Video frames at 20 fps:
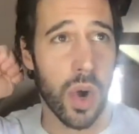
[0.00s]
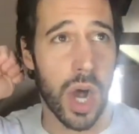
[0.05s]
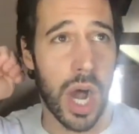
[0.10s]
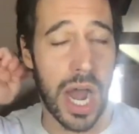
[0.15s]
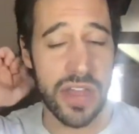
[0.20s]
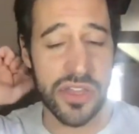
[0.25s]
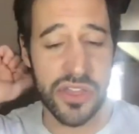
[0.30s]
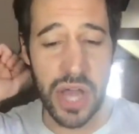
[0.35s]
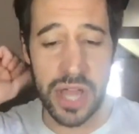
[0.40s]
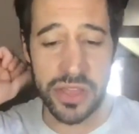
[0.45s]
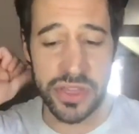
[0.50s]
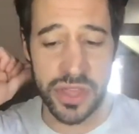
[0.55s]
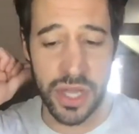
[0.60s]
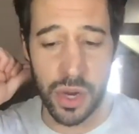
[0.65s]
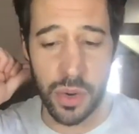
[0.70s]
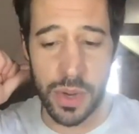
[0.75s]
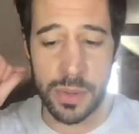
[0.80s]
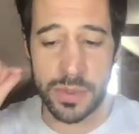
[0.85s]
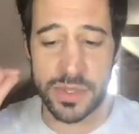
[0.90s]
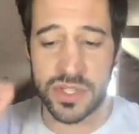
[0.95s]
I thought though
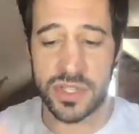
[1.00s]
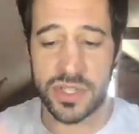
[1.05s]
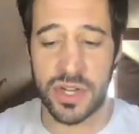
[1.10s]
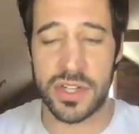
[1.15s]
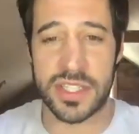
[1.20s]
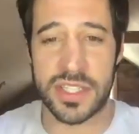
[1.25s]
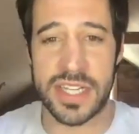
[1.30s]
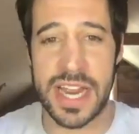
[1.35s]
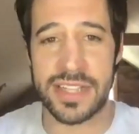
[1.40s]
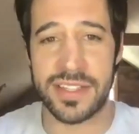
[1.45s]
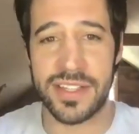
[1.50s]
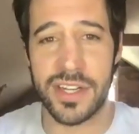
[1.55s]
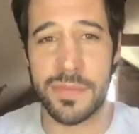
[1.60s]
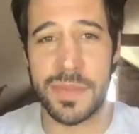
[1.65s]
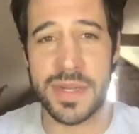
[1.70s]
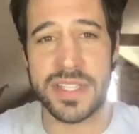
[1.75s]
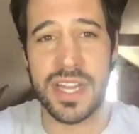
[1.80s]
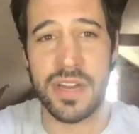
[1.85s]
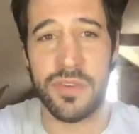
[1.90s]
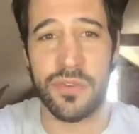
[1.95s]
we would start today a little
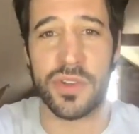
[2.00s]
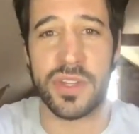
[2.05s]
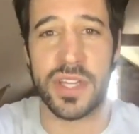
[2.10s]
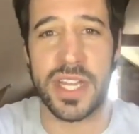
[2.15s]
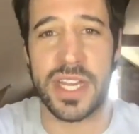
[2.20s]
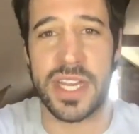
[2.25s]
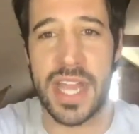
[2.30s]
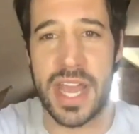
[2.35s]
bit differently.